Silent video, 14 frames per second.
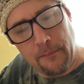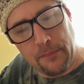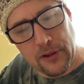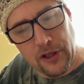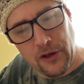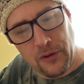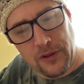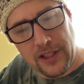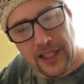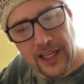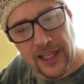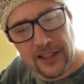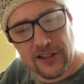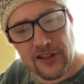
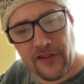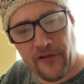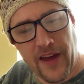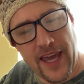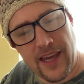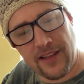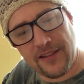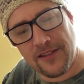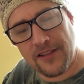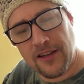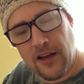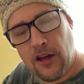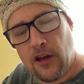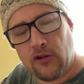blue-tinged veins,
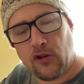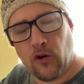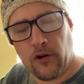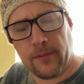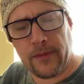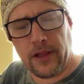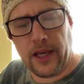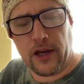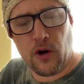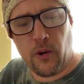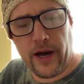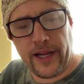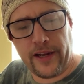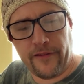normally
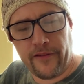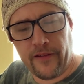quite